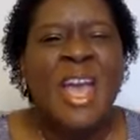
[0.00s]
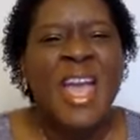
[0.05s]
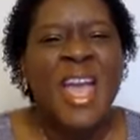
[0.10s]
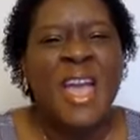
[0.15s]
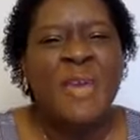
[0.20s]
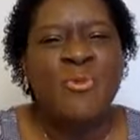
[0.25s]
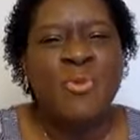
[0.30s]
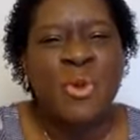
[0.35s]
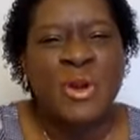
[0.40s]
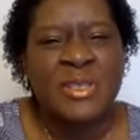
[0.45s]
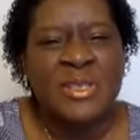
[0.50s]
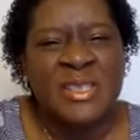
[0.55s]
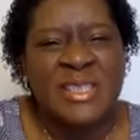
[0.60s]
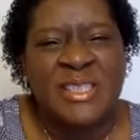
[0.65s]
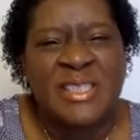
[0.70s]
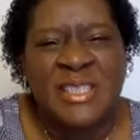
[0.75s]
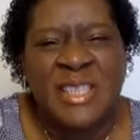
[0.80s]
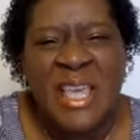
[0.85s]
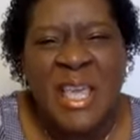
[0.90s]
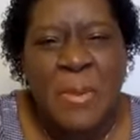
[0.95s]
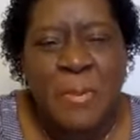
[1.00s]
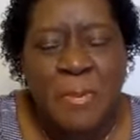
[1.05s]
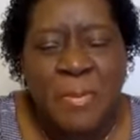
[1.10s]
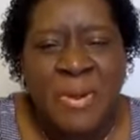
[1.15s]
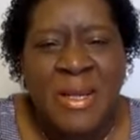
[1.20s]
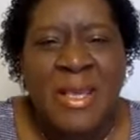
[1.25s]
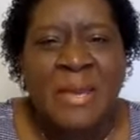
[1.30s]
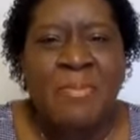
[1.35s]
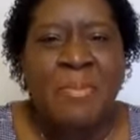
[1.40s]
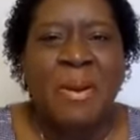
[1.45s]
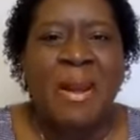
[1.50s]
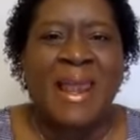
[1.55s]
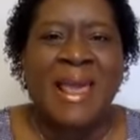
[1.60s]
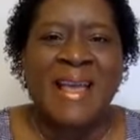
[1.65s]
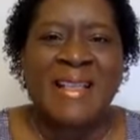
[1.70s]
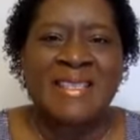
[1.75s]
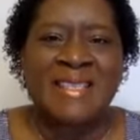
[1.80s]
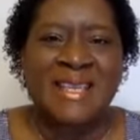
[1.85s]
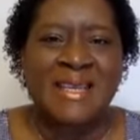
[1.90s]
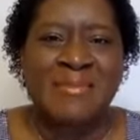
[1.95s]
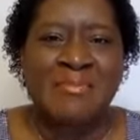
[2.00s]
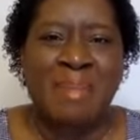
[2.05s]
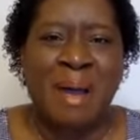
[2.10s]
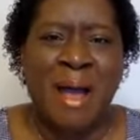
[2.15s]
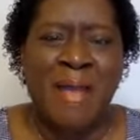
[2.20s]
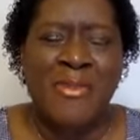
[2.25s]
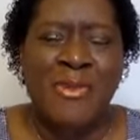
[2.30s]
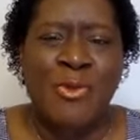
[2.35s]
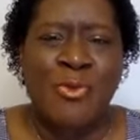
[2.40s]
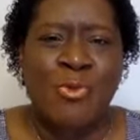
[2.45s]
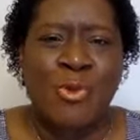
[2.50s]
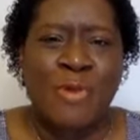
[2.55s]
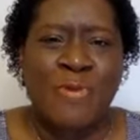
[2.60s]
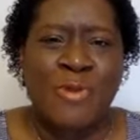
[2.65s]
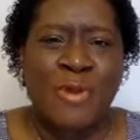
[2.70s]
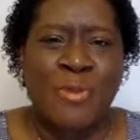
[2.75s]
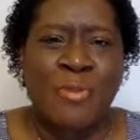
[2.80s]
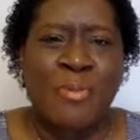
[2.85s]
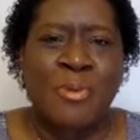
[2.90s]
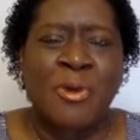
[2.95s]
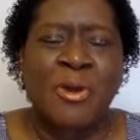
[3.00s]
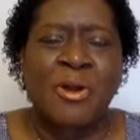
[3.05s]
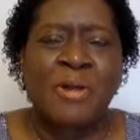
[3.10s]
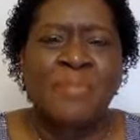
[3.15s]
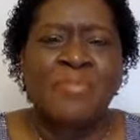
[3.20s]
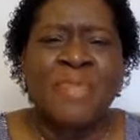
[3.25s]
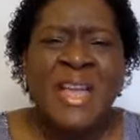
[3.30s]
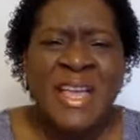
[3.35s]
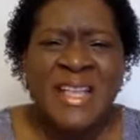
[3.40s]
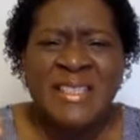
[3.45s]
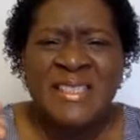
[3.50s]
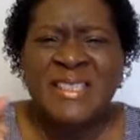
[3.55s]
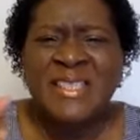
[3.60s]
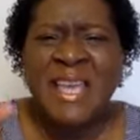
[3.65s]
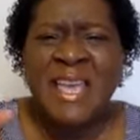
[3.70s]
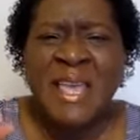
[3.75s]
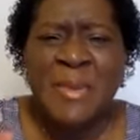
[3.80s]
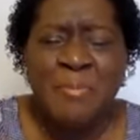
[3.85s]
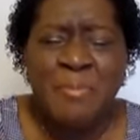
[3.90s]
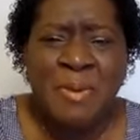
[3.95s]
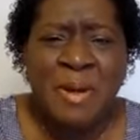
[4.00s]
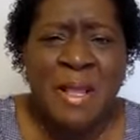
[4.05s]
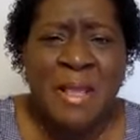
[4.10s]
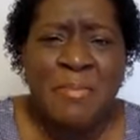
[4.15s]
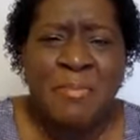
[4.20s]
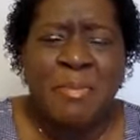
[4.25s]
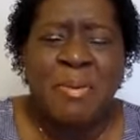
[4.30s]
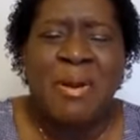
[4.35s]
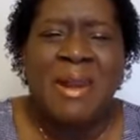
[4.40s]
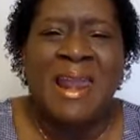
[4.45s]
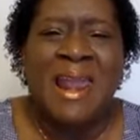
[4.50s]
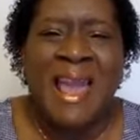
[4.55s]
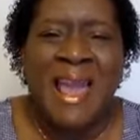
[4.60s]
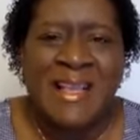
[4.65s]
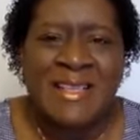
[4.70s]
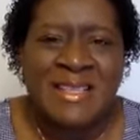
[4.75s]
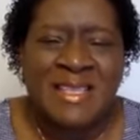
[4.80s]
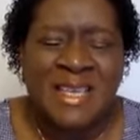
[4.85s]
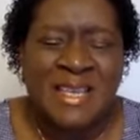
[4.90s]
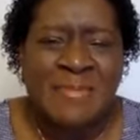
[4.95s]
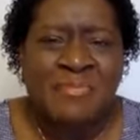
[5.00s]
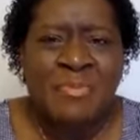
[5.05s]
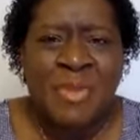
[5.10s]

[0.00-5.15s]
And we're deeply planted by the river brook, deeply planted